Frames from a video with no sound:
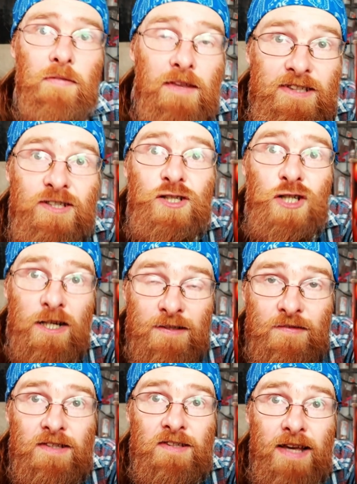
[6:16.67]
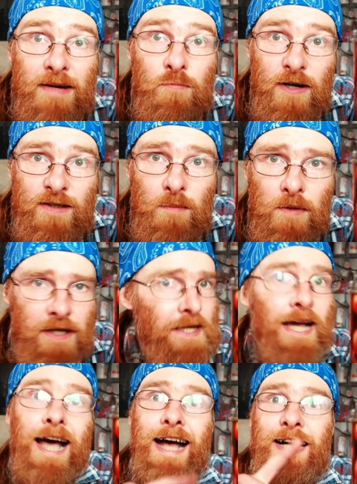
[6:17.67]
this is just the same
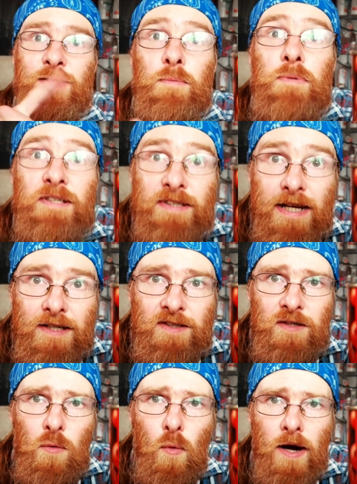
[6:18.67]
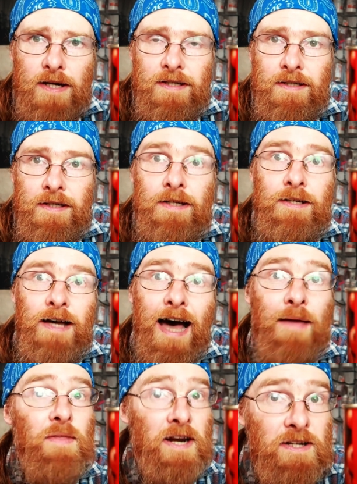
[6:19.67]
recipe as the Passata wine,
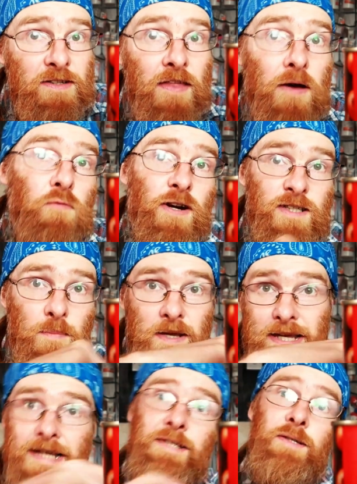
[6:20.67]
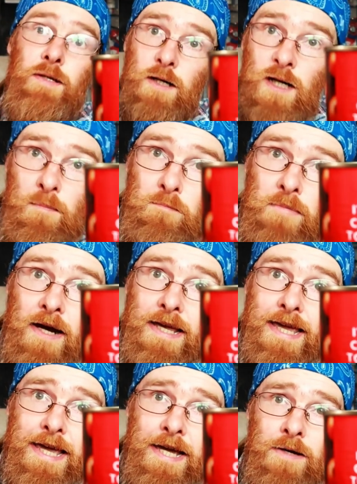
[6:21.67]
and the link to that recipe is up by
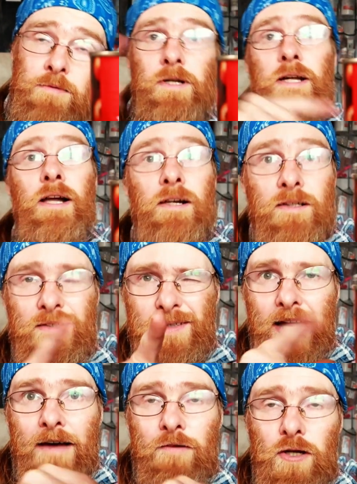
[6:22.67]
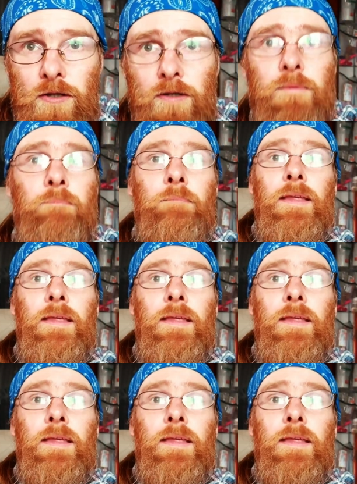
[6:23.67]
here, so have a look.